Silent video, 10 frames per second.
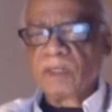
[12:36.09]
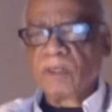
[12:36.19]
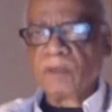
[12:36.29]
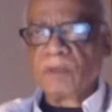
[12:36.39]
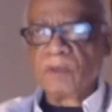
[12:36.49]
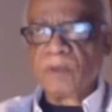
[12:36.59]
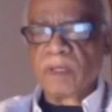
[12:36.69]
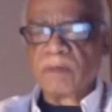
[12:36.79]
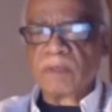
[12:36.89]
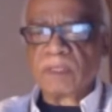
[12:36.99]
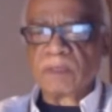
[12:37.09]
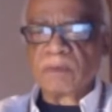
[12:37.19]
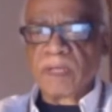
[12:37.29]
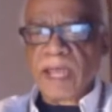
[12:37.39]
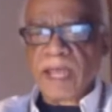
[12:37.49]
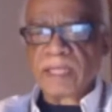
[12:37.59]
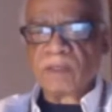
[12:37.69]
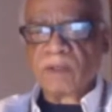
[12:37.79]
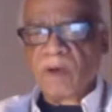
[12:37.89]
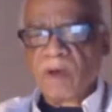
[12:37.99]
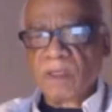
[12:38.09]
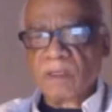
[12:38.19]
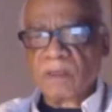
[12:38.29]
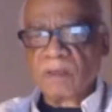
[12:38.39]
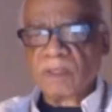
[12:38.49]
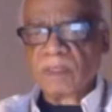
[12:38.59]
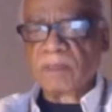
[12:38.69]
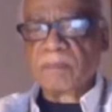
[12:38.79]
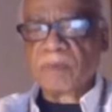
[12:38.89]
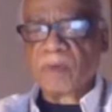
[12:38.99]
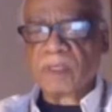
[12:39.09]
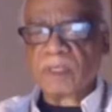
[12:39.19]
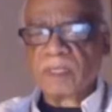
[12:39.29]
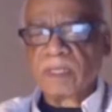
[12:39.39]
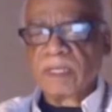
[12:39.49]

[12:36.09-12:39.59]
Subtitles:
to react to all of those is important.